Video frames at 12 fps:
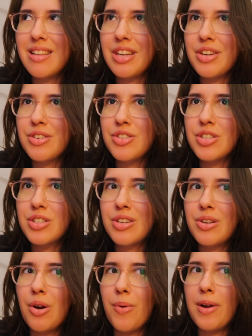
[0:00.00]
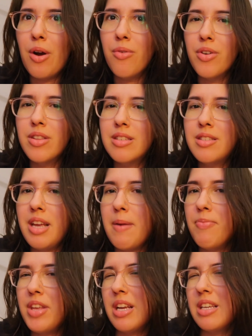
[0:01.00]
like you're just going over the
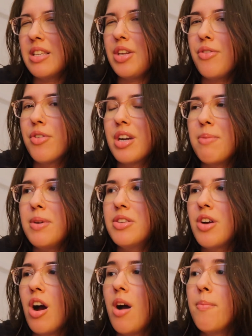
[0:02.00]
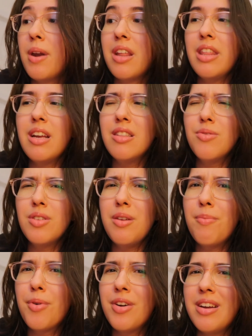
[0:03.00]
same things that you've already been taught, but I think it's really
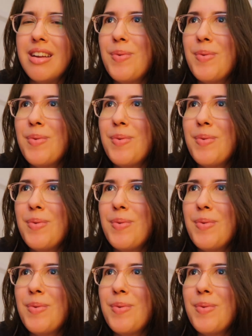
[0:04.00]
important.